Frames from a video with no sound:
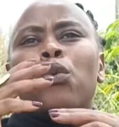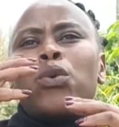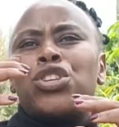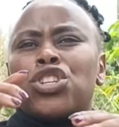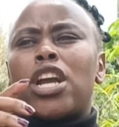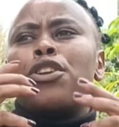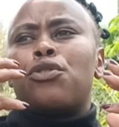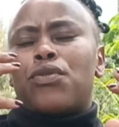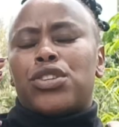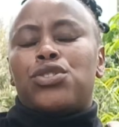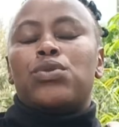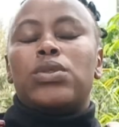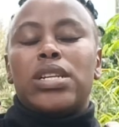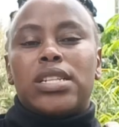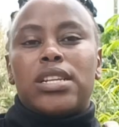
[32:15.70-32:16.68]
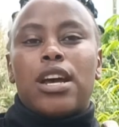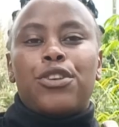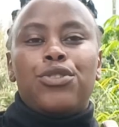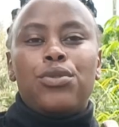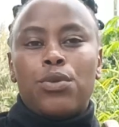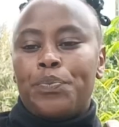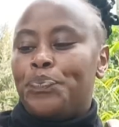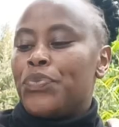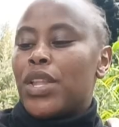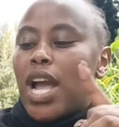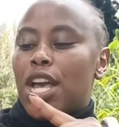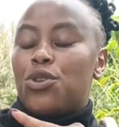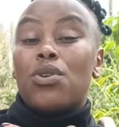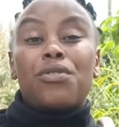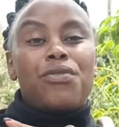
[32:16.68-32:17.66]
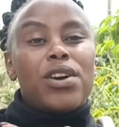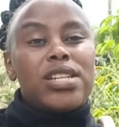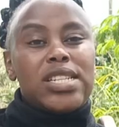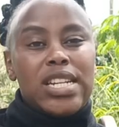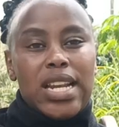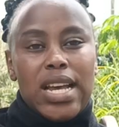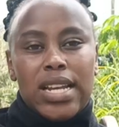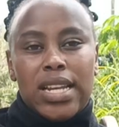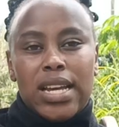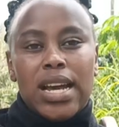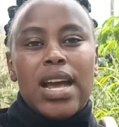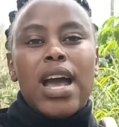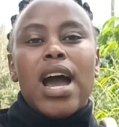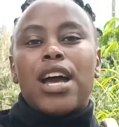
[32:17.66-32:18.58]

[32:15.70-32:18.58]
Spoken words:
Which kind of a student are you? Are you a fast learner?